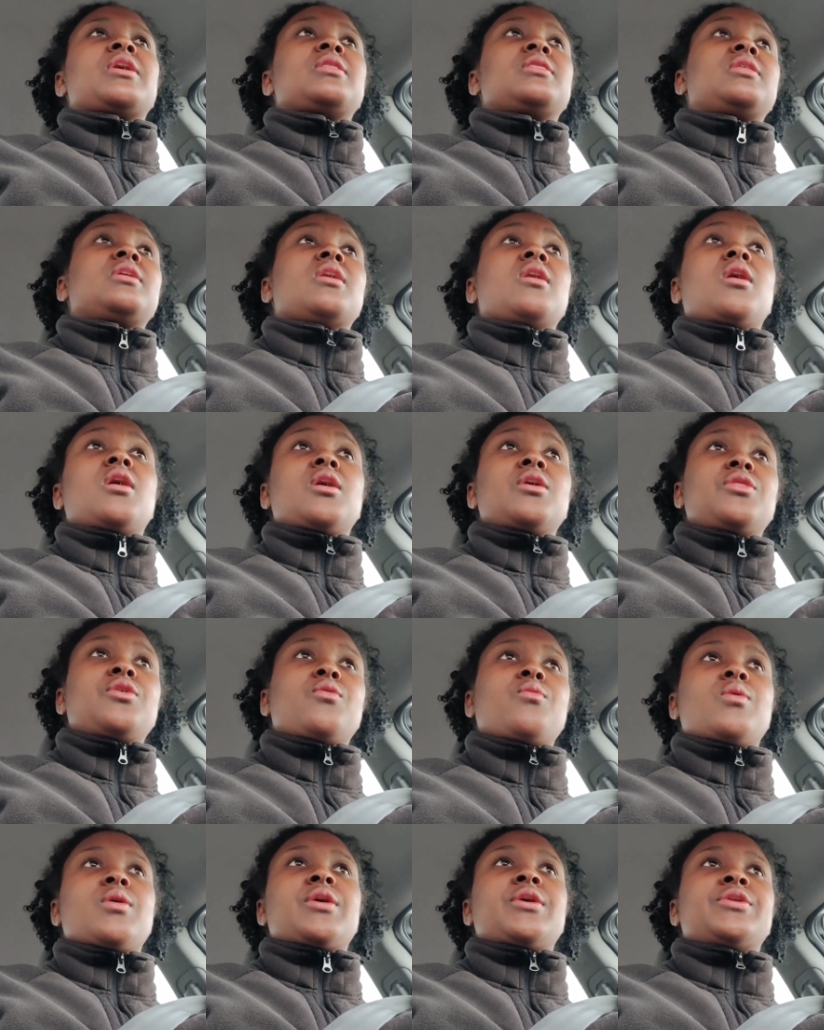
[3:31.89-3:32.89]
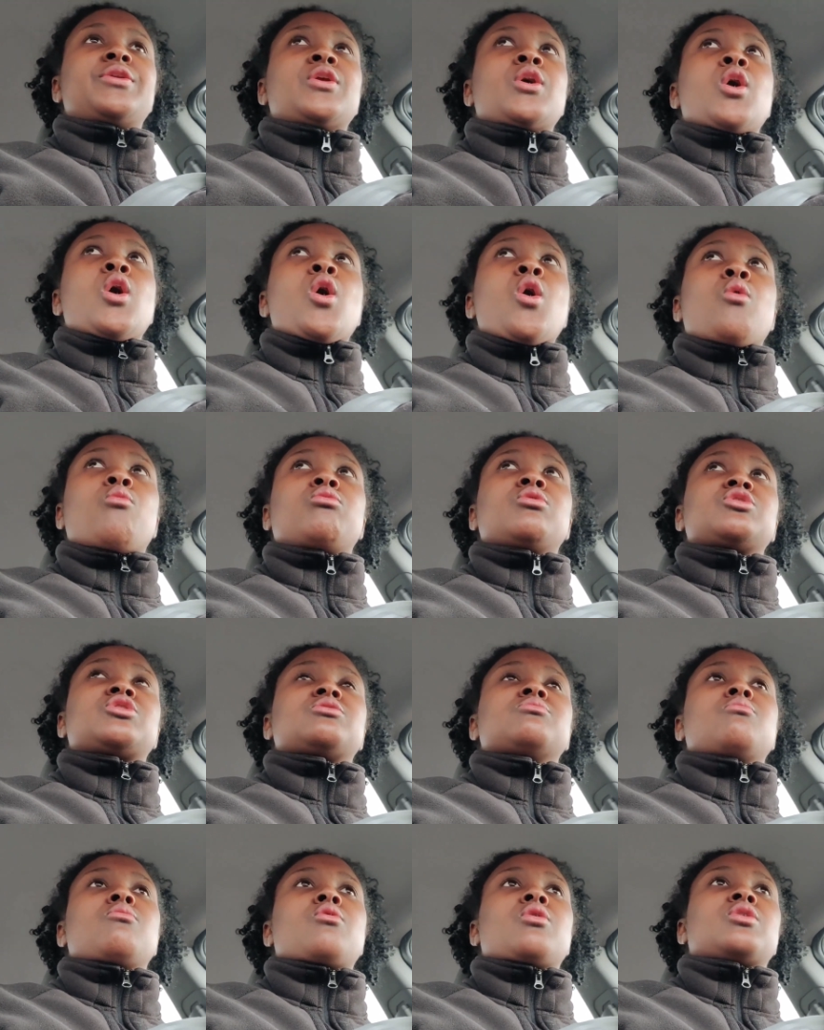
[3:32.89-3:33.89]
And the other one
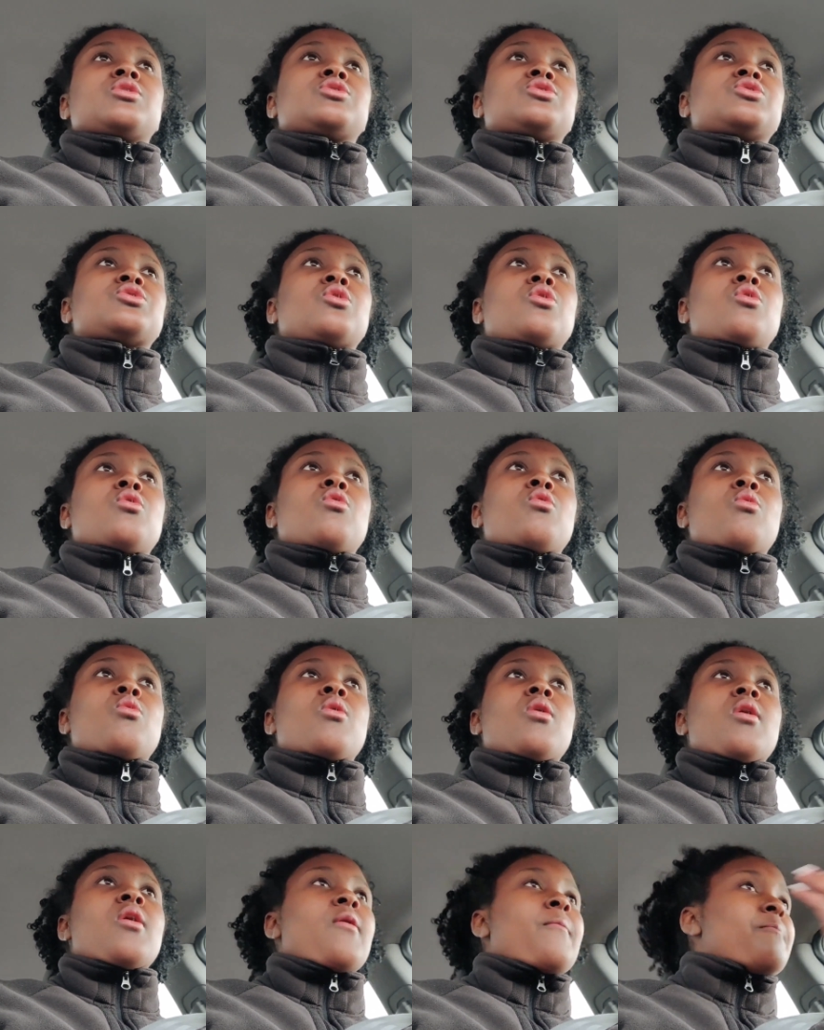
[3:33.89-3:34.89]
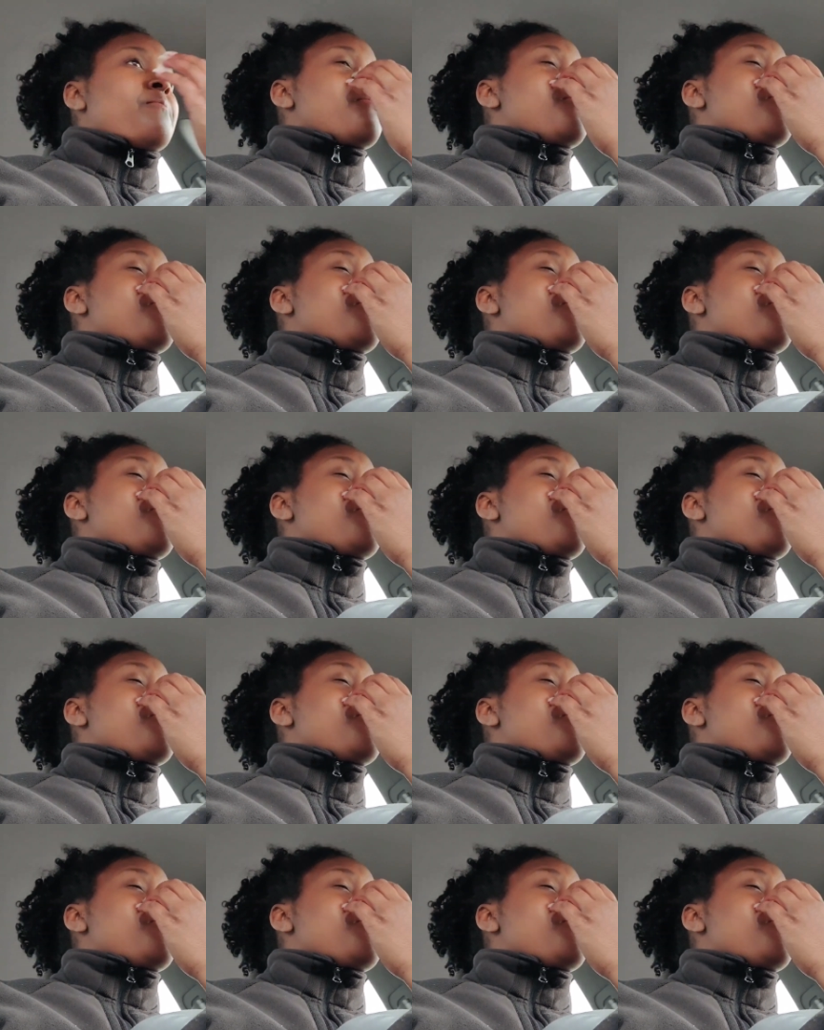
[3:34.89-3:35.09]
was more so